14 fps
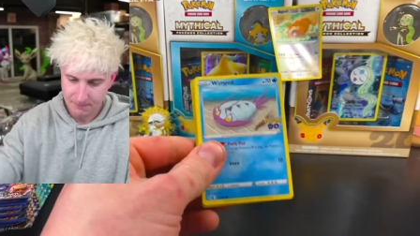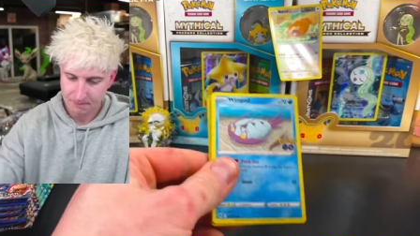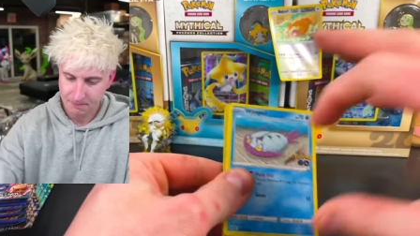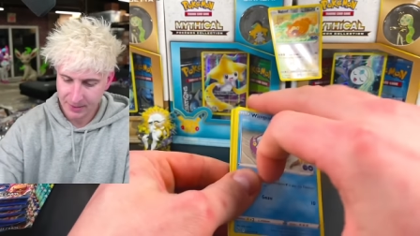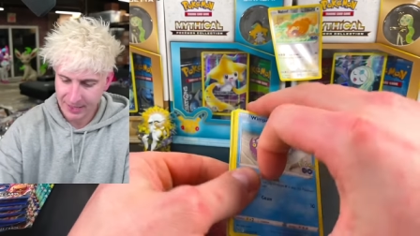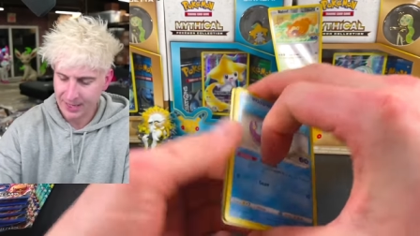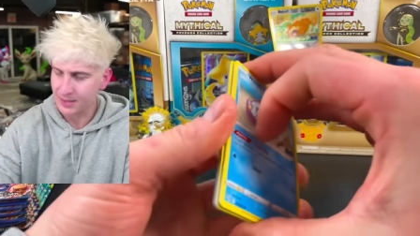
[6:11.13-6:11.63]

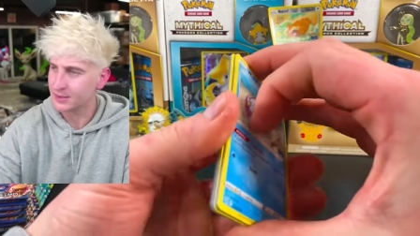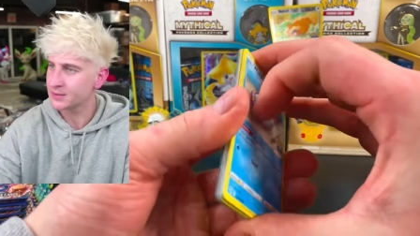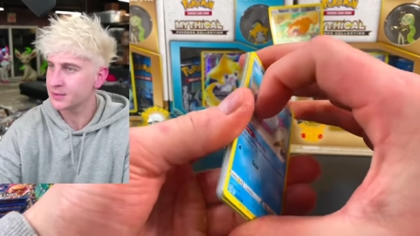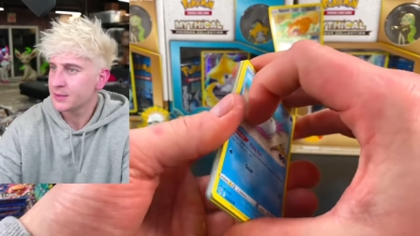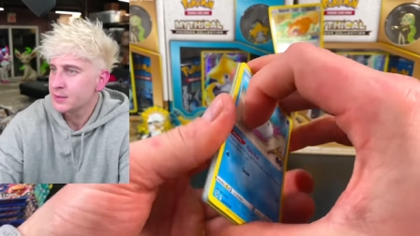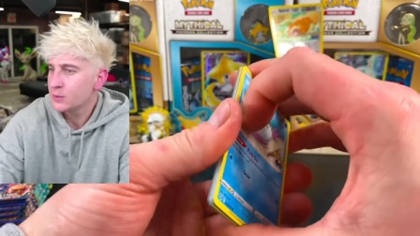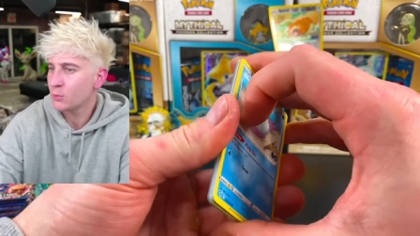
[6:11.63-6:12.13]
But yeah,
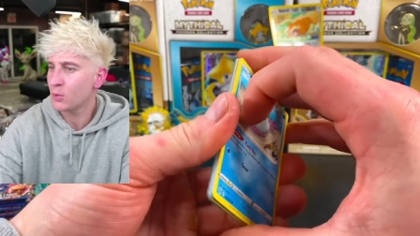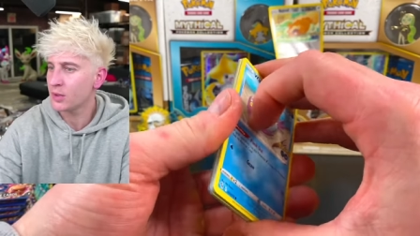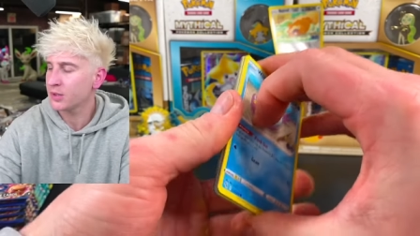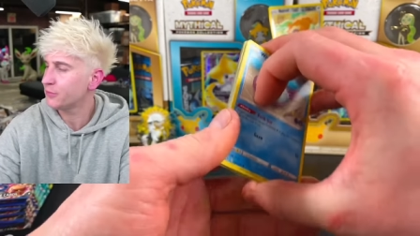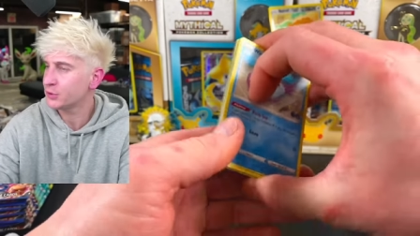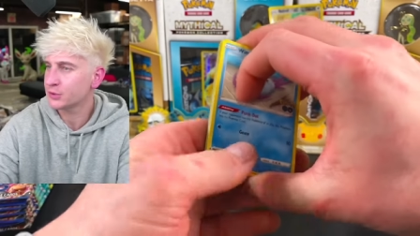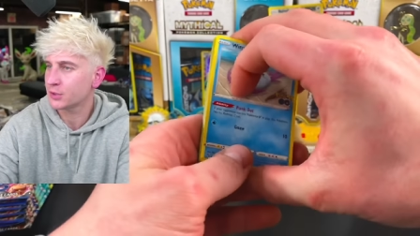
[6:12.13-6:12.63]
it's, it's a
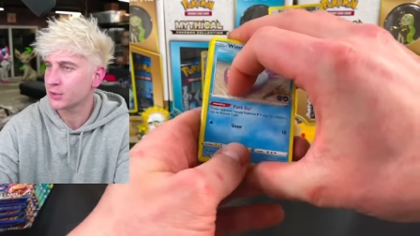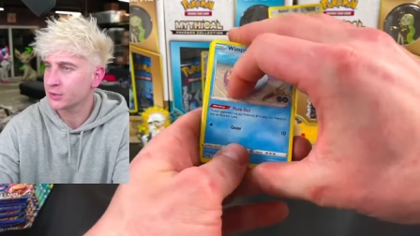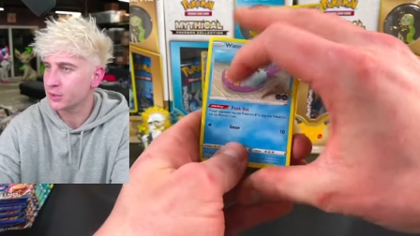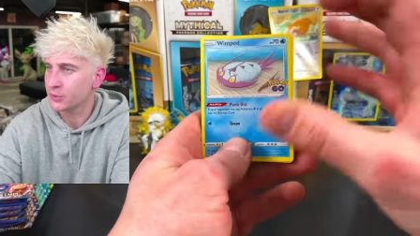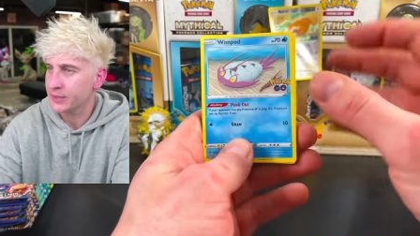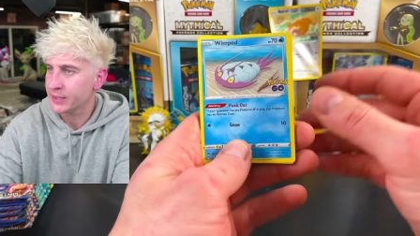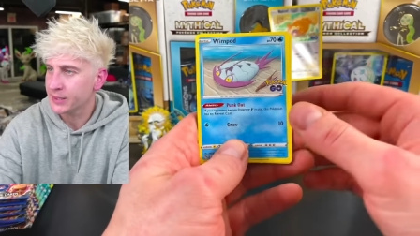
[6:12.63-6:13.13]
wonderful start to
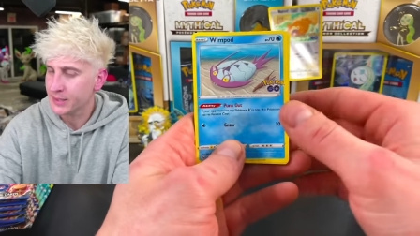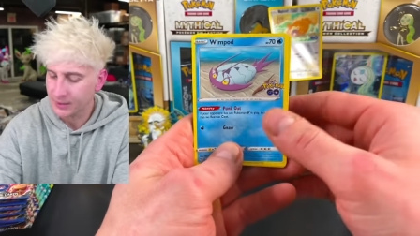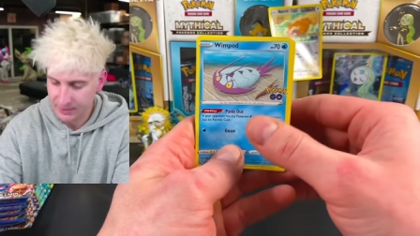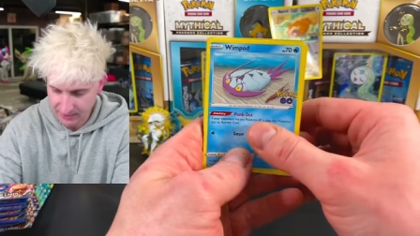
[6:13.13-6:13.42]
the week.